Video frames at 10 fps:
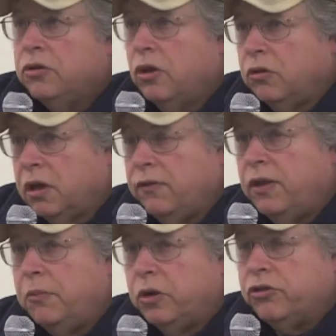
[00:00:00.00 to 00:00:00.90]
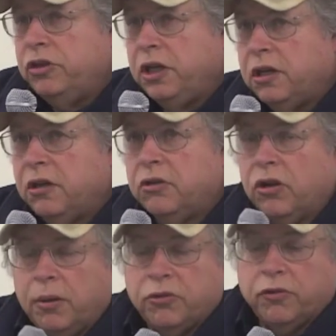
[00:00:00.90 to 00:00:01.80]
Don't give them what's needed in
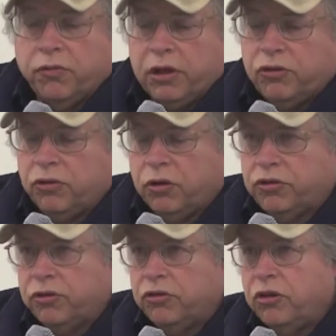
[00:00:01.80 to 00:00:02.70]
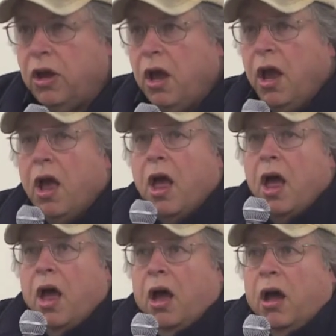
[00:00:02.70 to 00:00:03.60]
terms of resources.
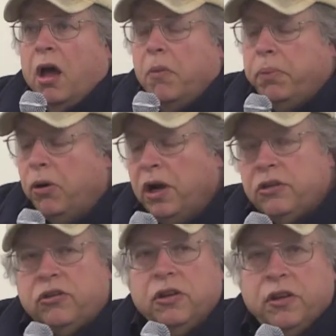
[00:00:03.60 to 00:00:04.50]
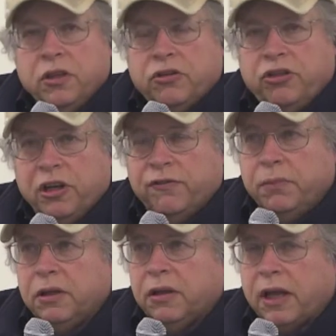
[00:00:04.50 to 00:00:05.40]
Point to the
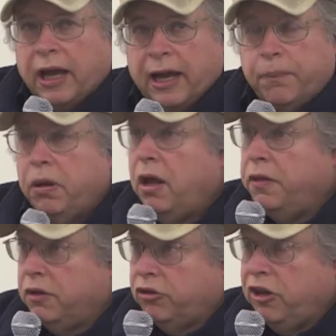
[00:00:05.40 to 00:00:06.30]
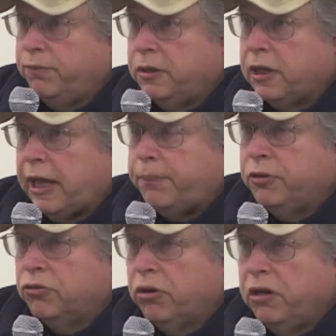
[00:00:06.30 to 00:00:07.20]
achievement gap. The achievement gap
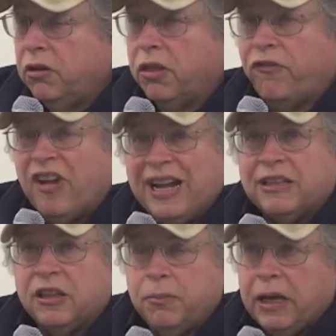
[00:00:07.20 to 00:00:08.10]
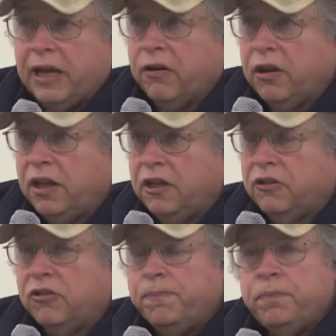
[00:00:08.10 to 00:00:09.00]
is real, and the fact of the matter
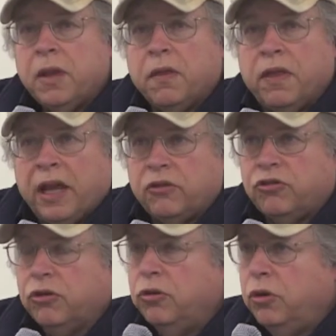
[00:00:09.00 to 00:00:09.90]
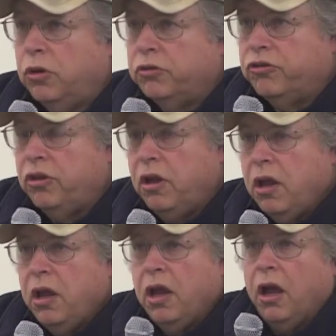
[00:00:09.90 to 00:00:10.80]
is that schools
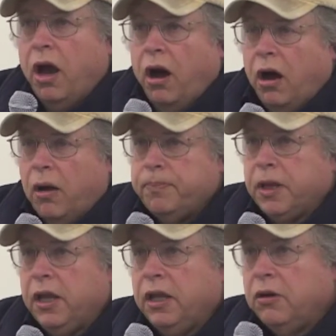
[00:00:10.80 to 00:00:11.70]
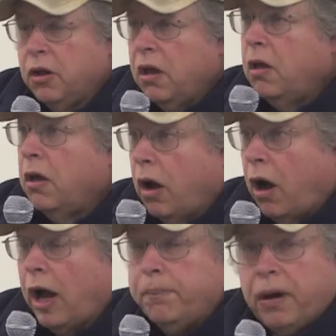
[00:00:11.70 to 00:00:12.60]
um, in
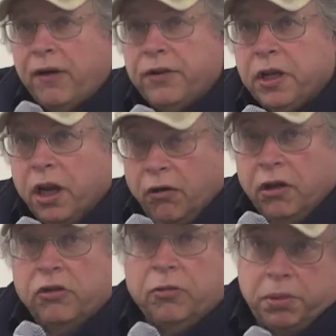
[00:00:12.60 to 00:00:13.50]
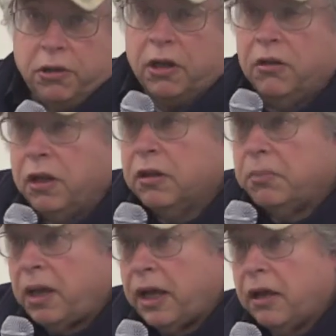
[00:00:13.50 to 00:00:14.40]
high poverty areas, and particularly in the
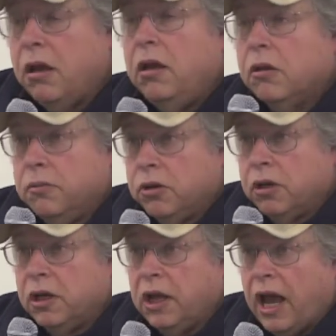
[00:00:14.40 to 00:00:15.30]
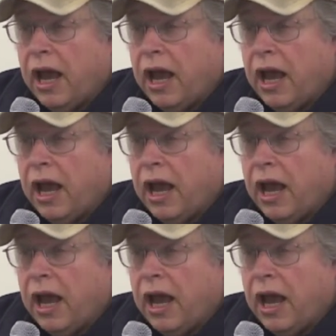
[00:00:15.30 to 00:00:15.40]
black community,